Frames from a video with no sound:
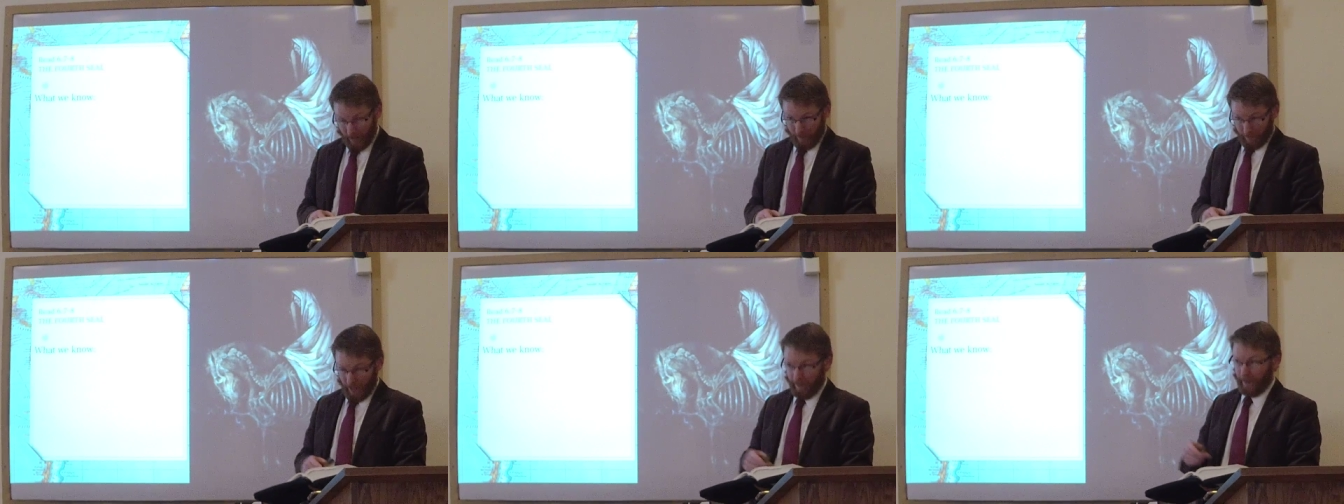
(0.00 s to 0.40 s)

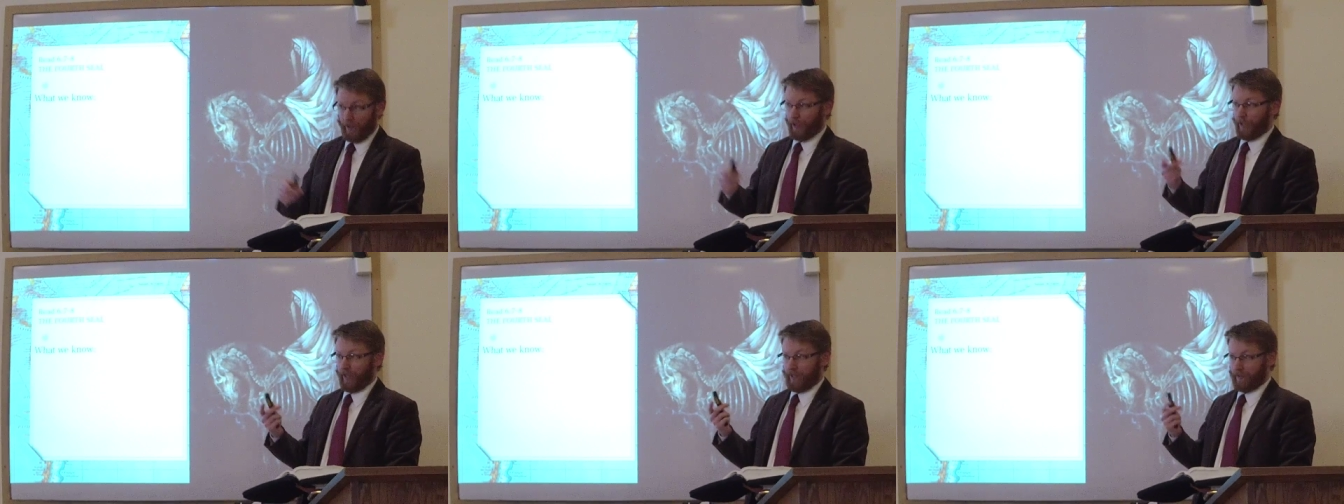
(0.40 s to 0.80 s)
Maybe
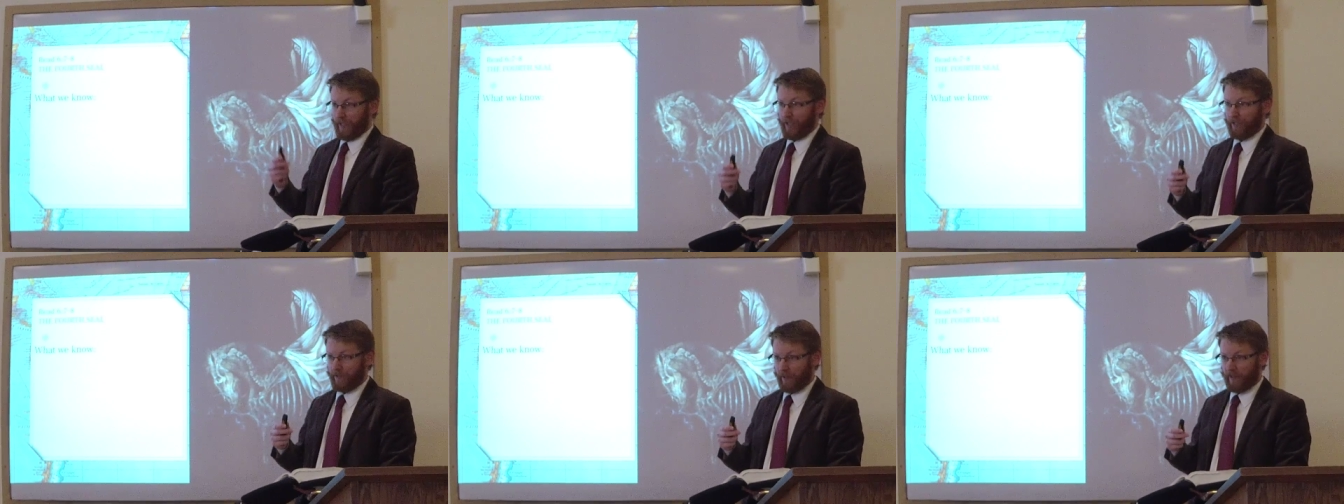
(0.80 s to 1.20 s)
your
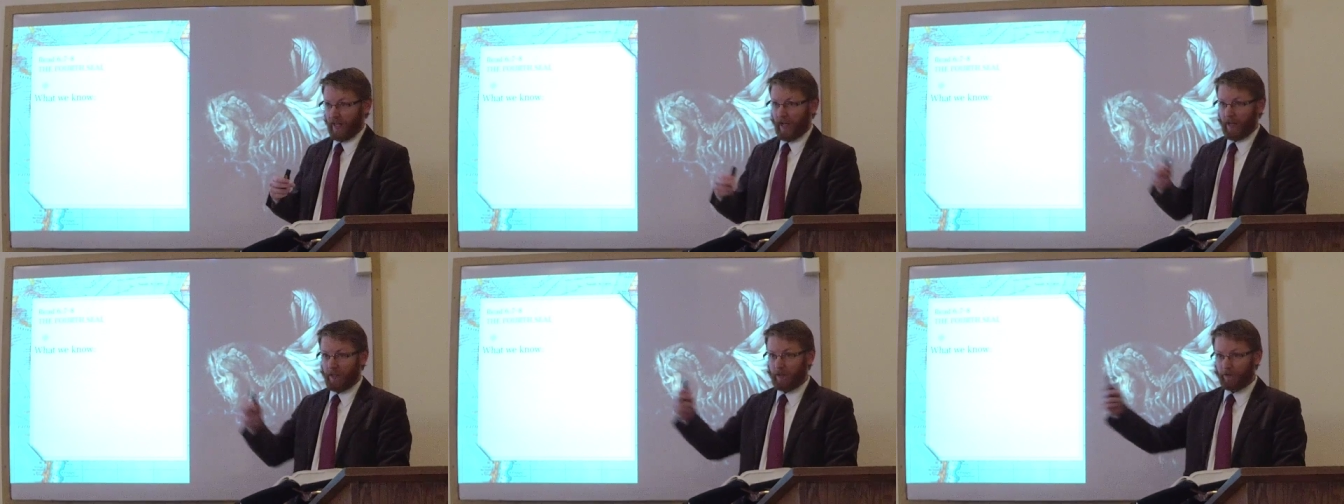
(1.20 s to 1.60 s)
translation says
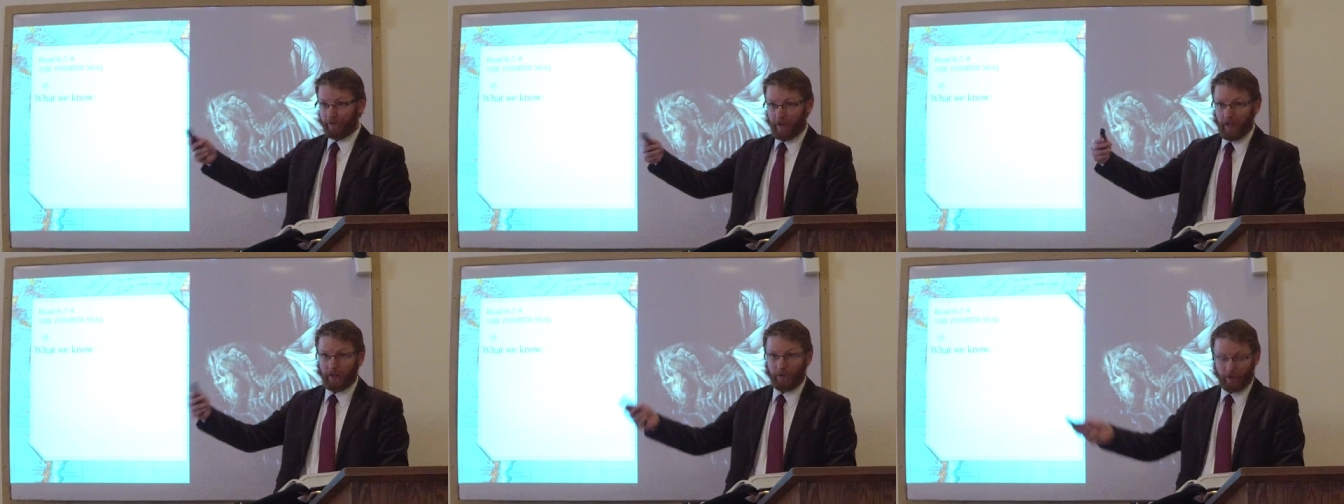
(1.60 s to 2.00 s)
hell
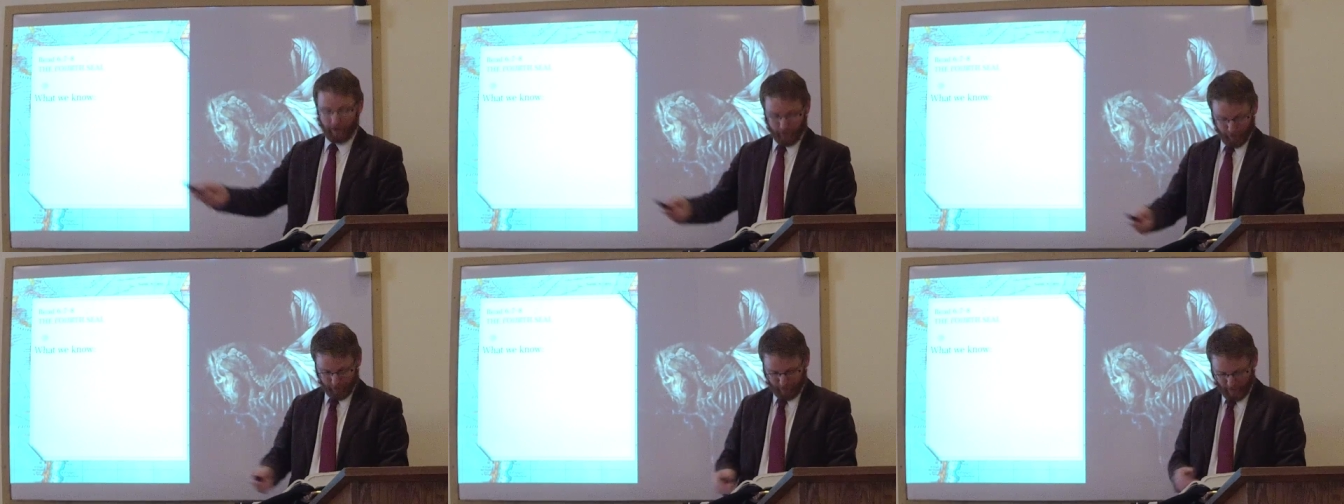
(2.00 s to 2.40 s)
followed
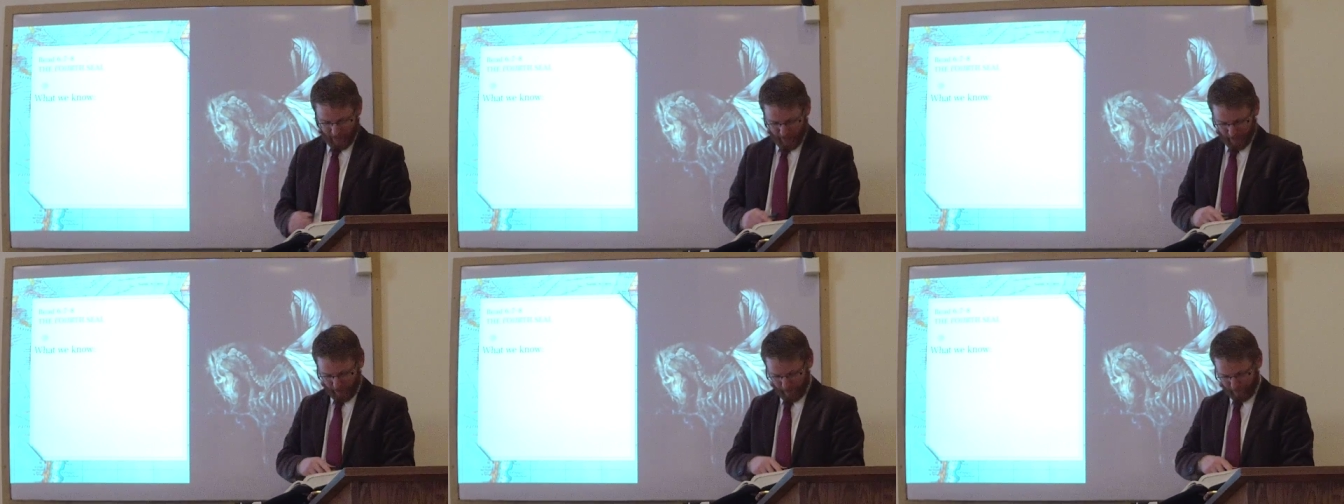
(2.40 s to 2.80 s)
close
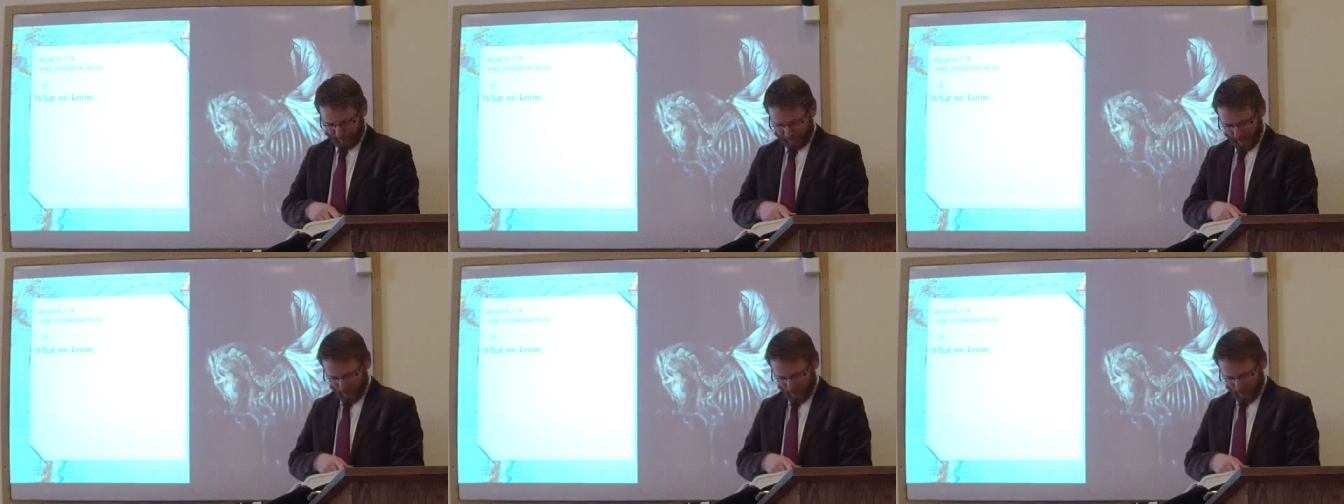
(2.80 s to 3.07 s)
behind him.